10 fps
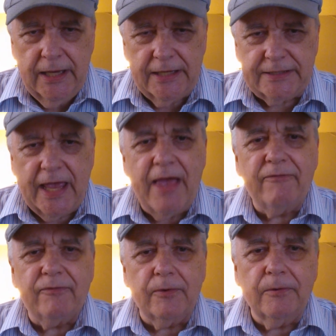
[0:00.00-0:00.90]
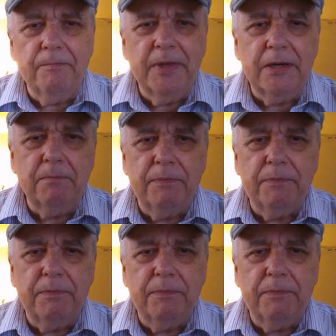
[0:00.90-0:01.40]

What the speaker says: has ever been